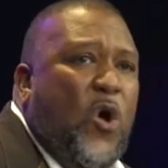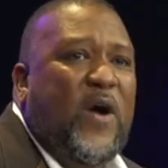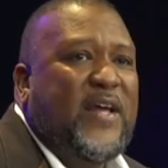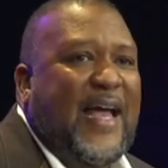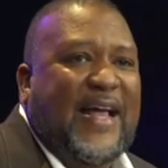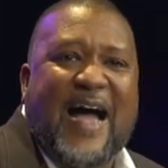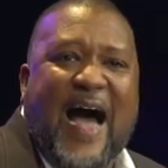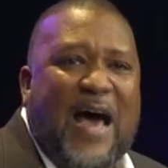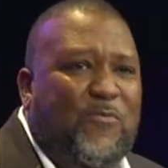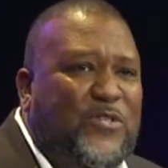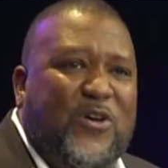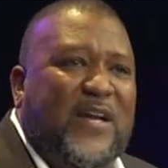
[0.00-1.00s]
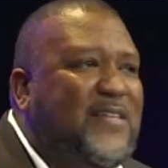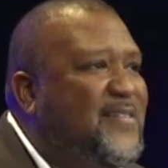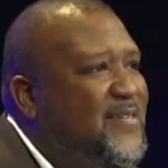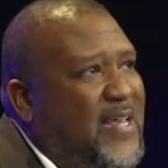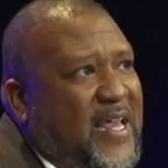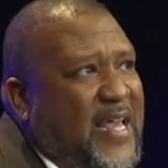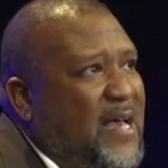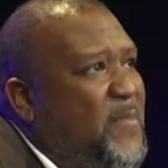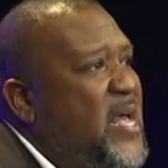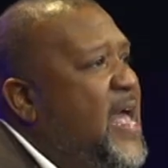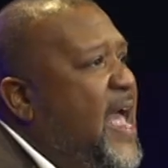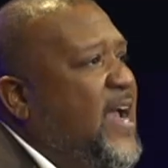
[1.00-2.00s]
knowing that God was going to see him
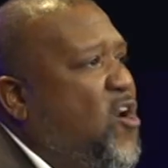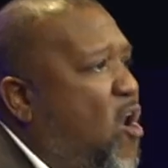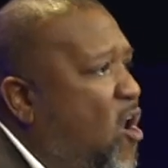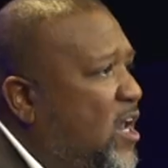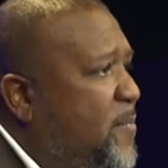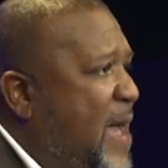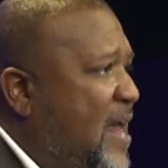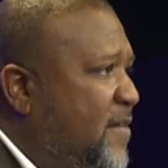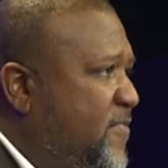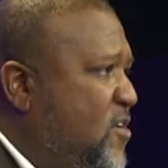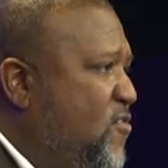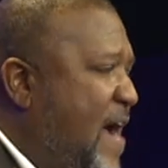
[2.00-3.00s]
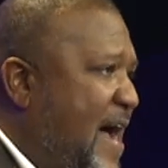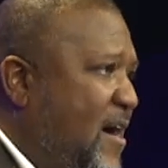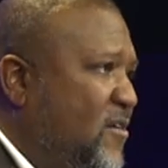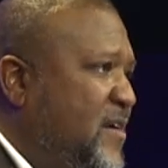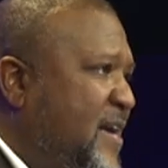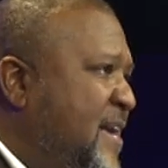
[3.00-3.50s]
and call him out of a crowd.